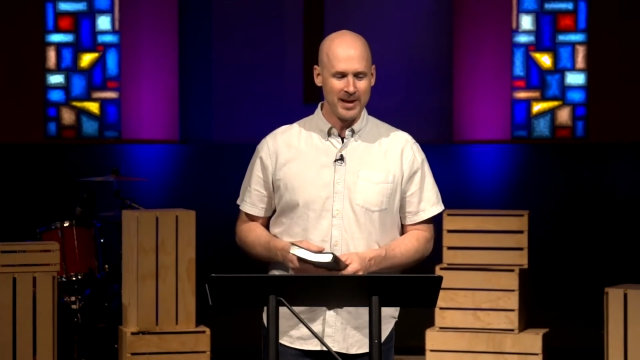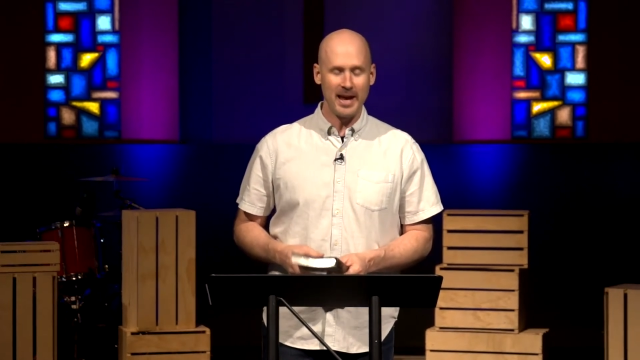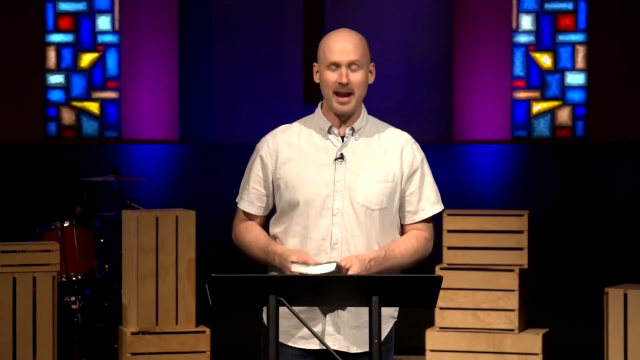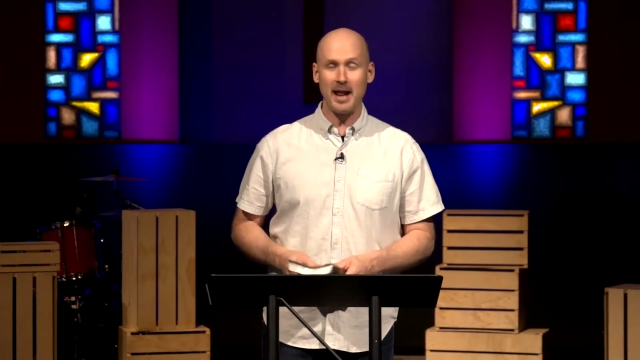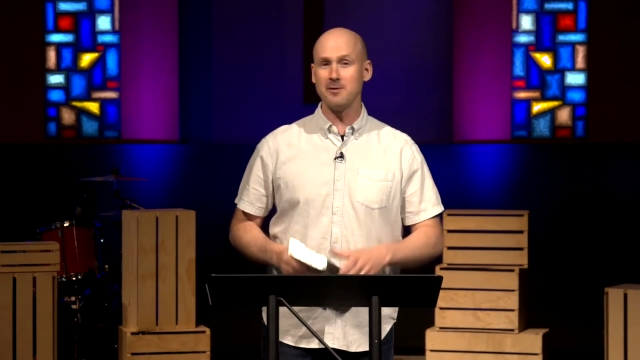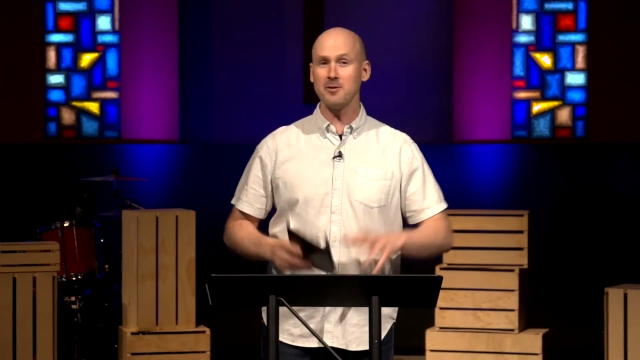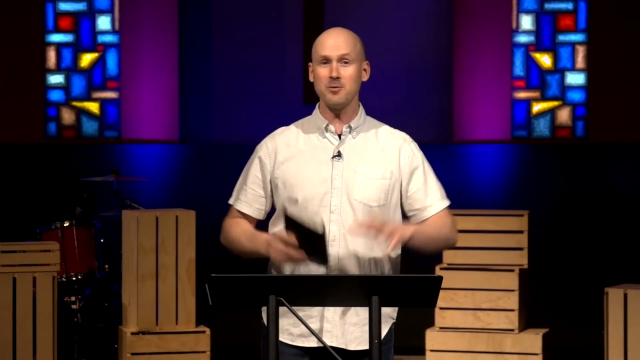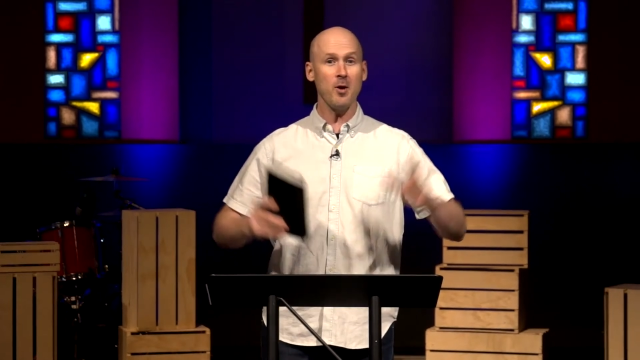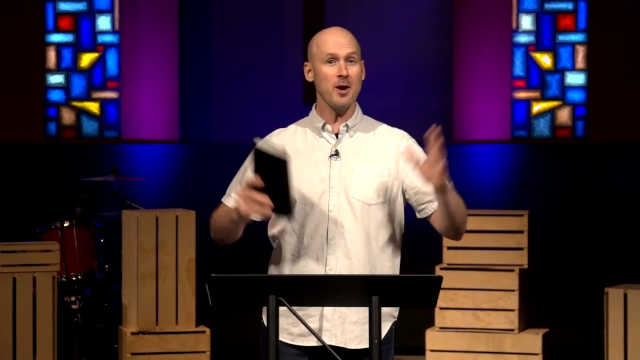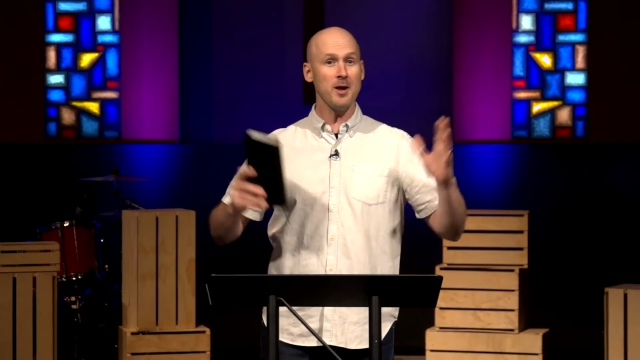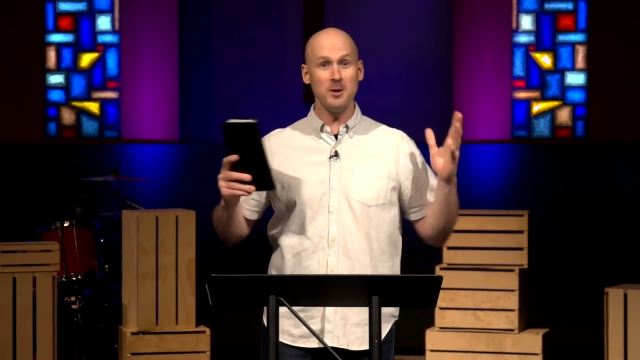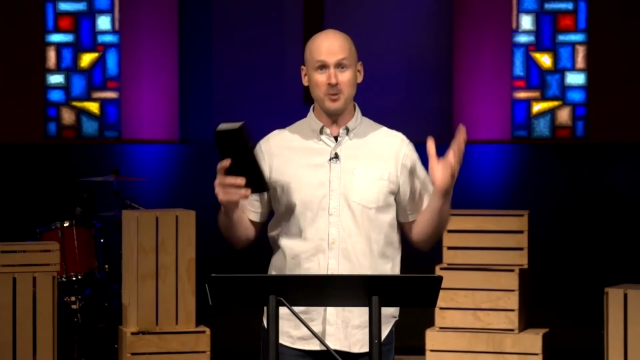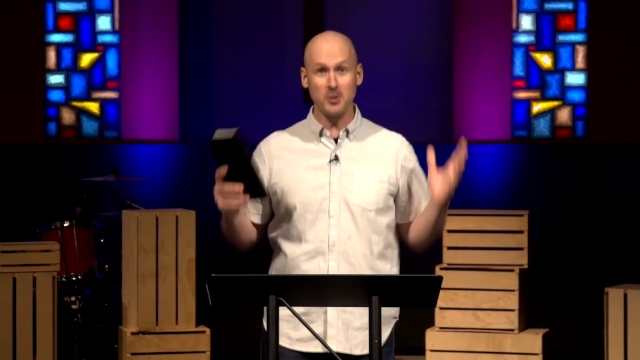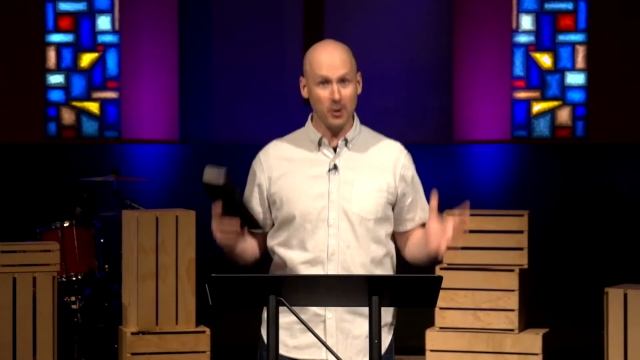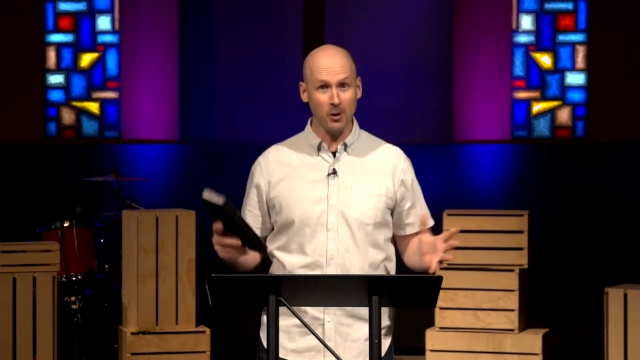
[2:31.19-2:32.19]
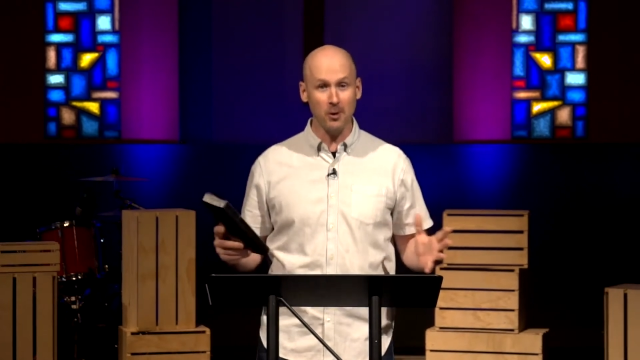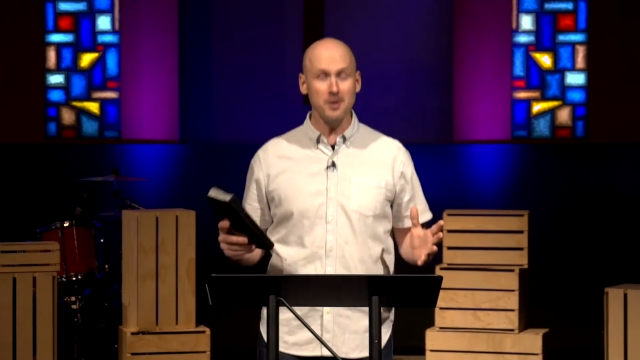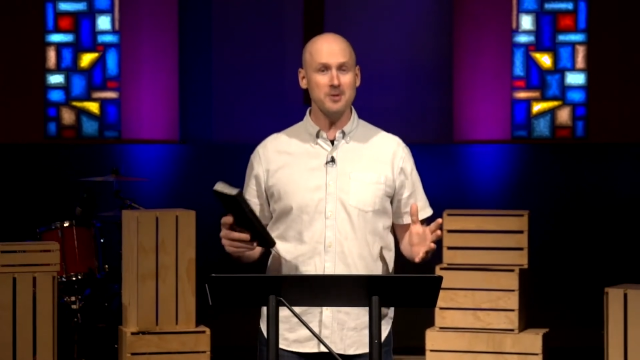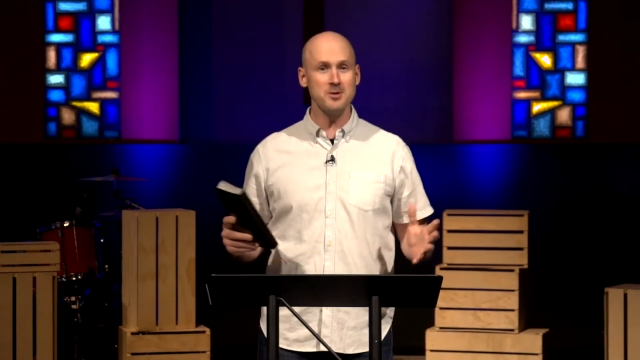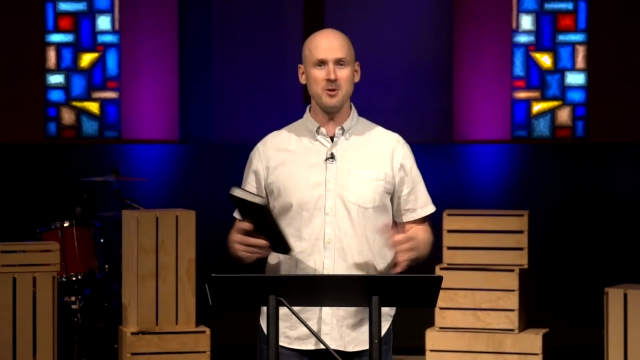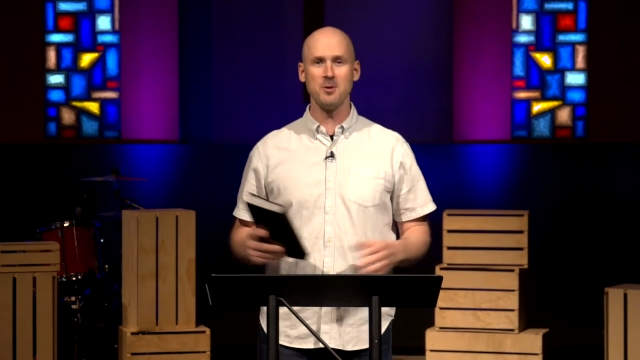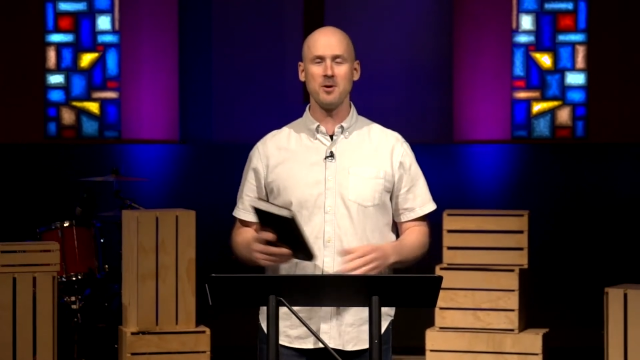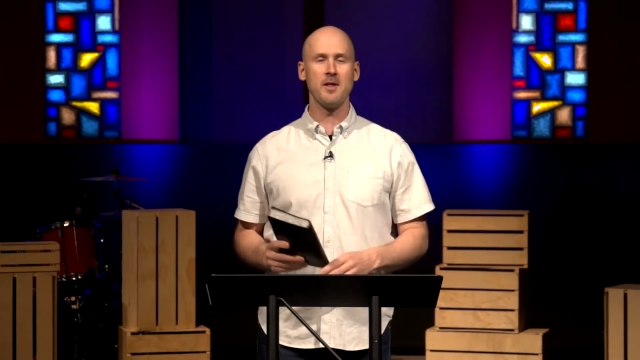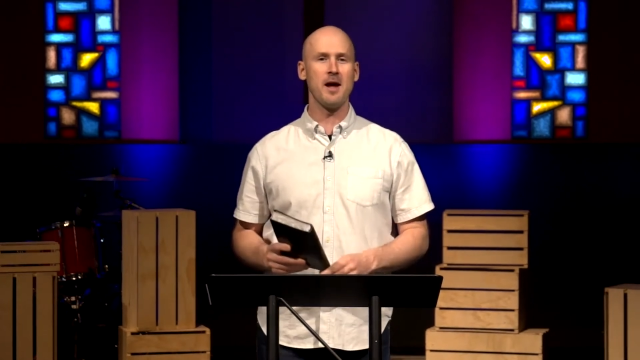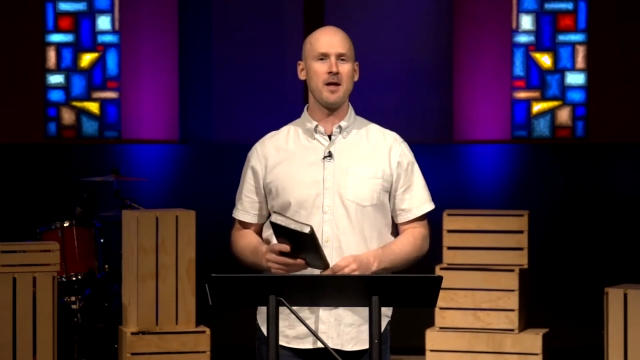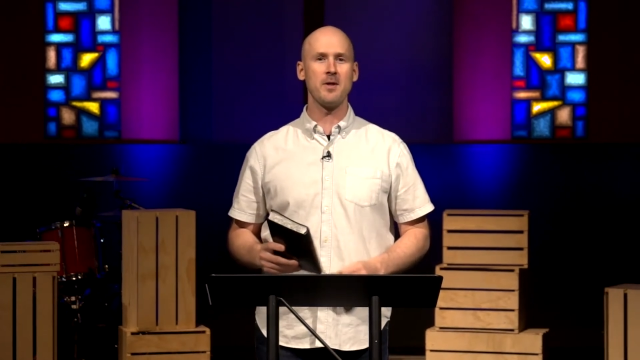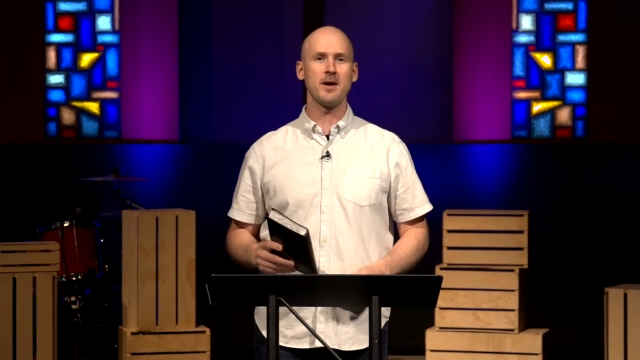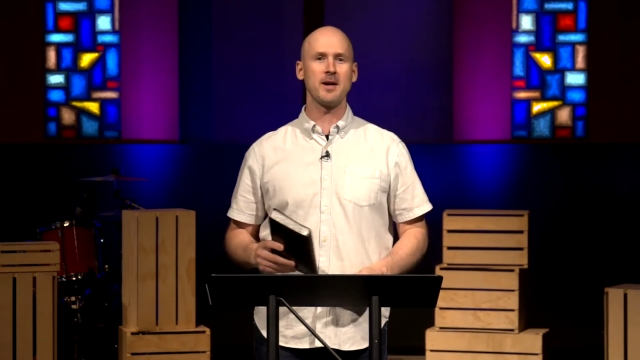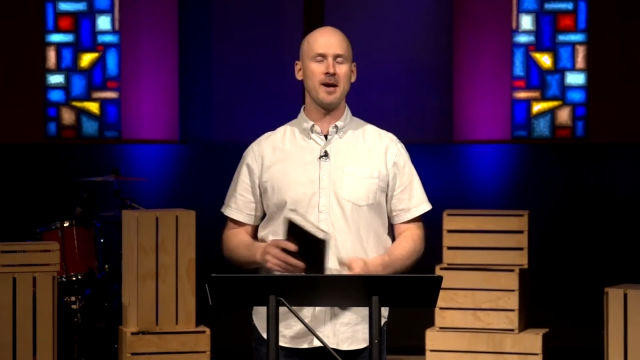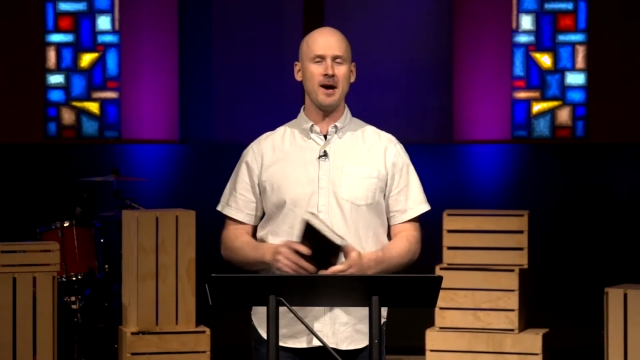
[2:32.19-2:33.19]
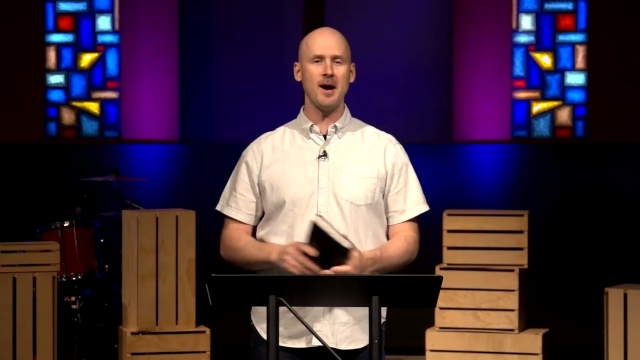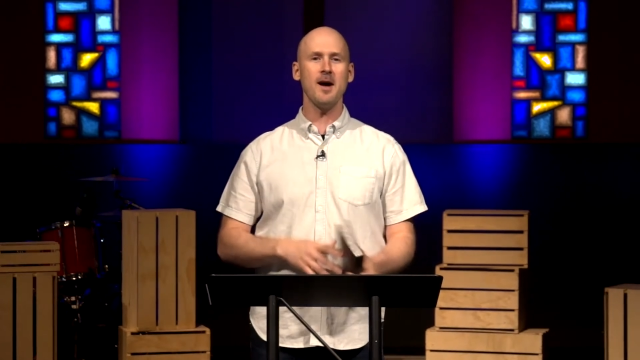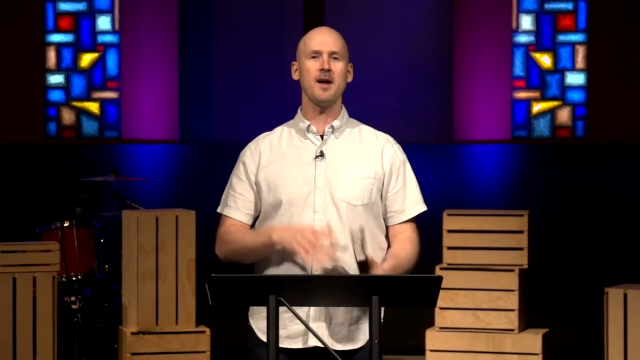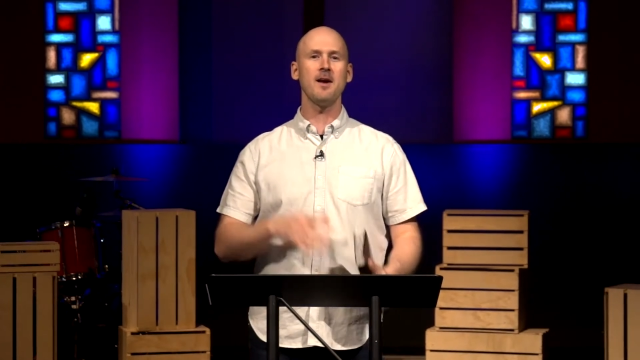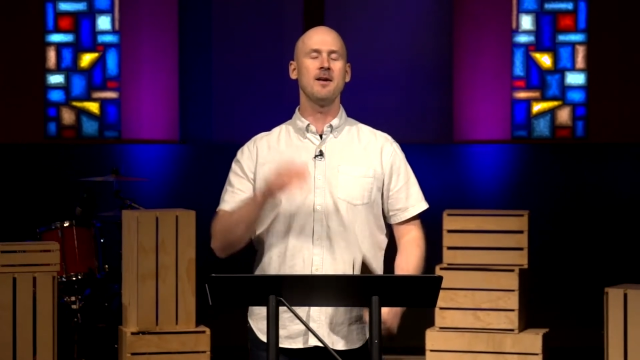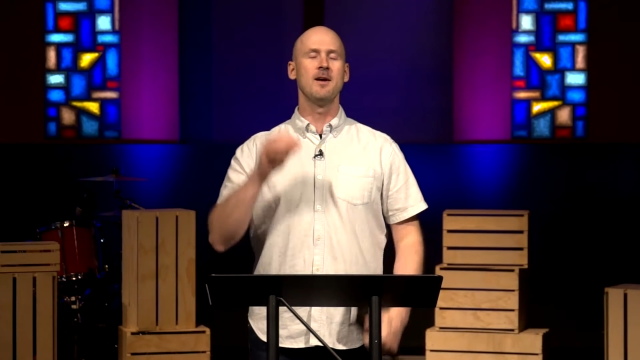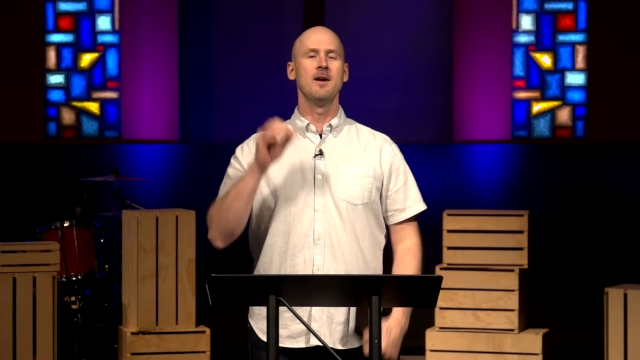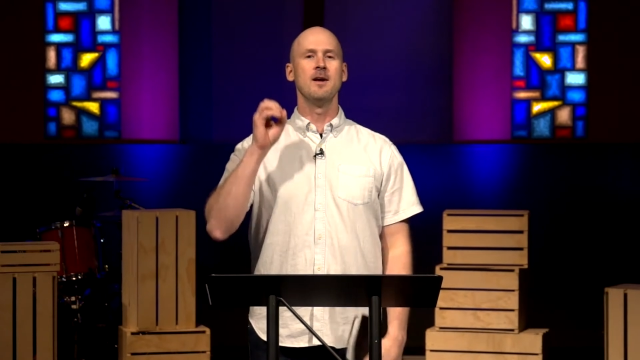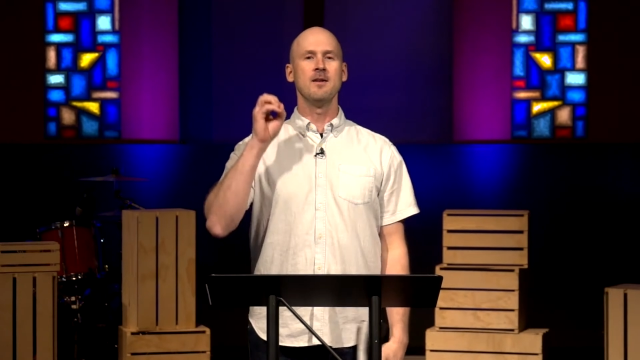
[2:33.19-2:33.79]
And I just want to encourage you in that God